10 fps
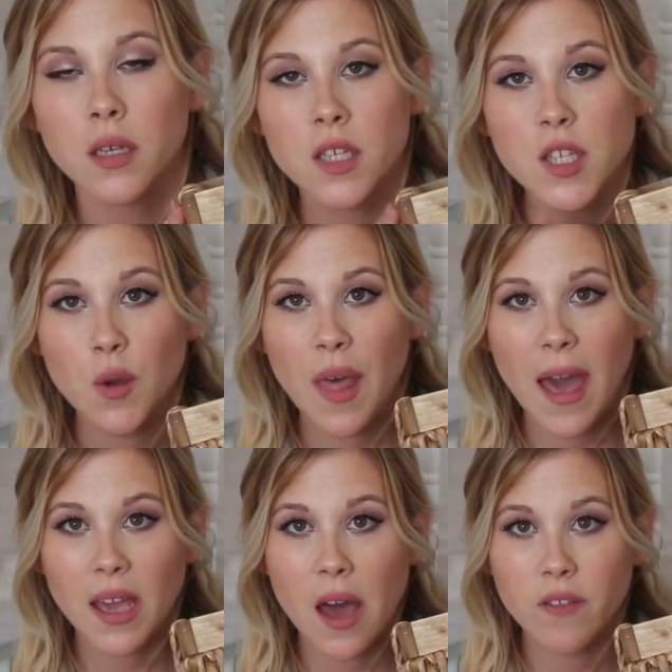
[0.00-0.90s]
So
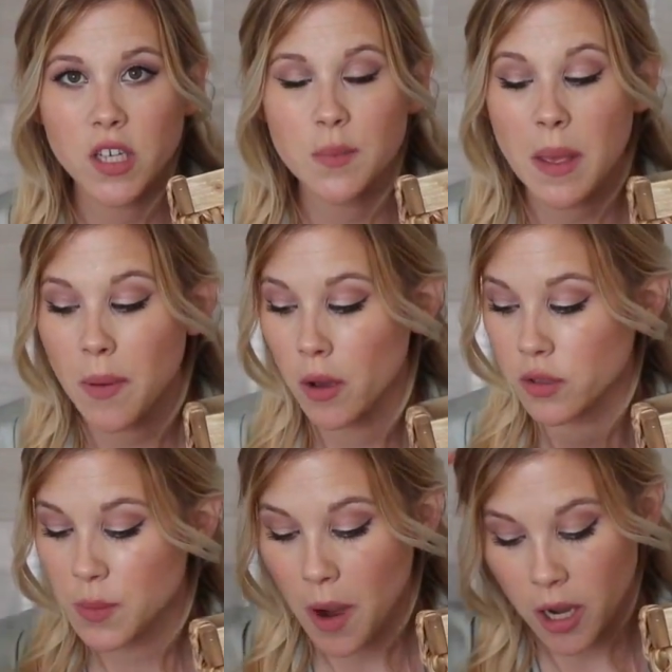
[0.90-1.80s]
that covers my
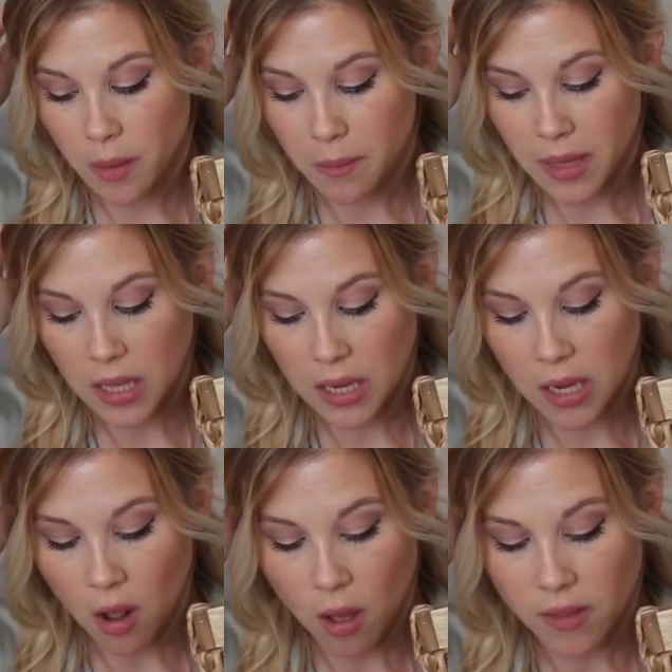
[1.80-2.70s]
postpartum bin
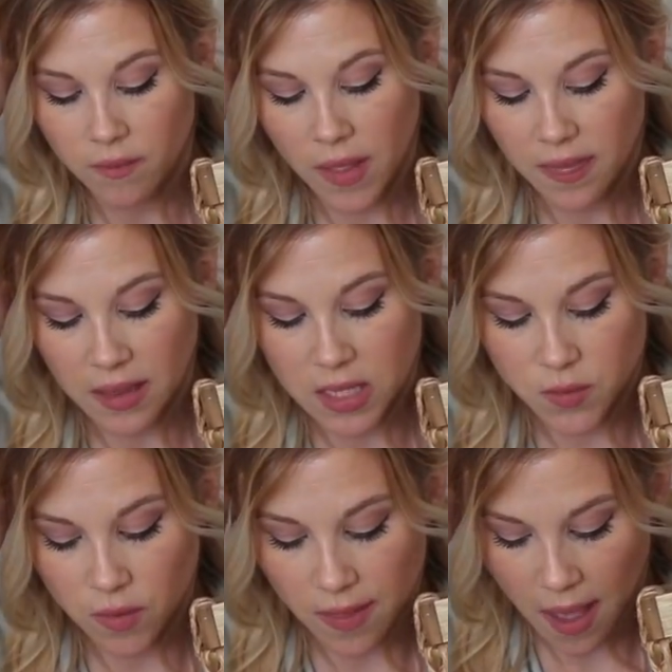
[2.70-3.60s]
and all the fun things
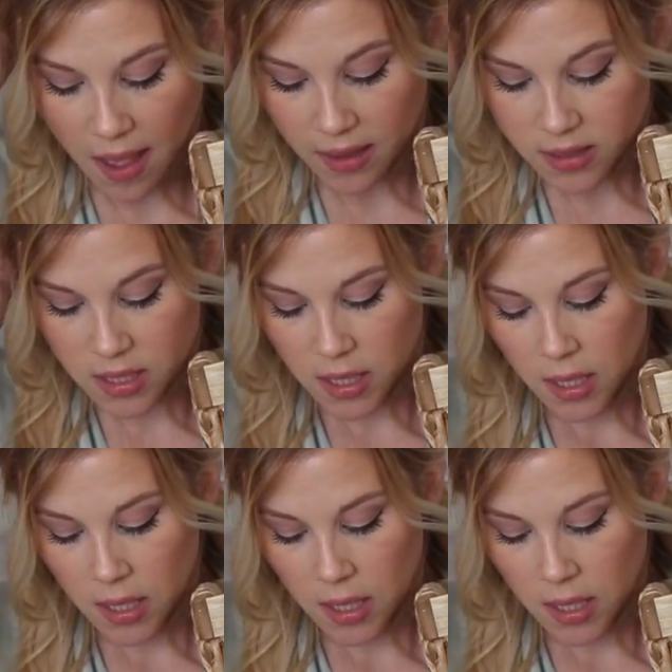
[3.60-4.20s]
for that.